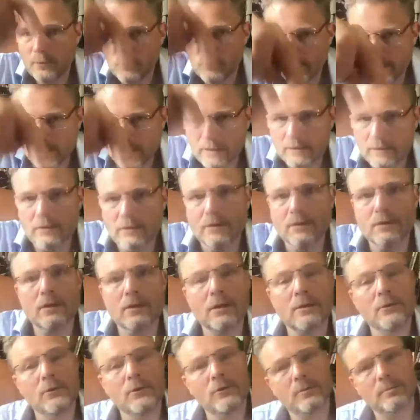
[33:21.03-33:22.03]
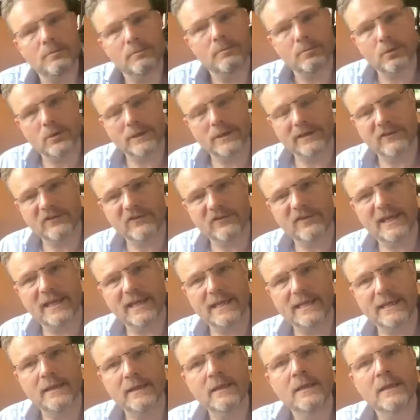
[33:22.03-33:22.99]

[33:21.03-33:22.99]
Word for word: we can conclude point C.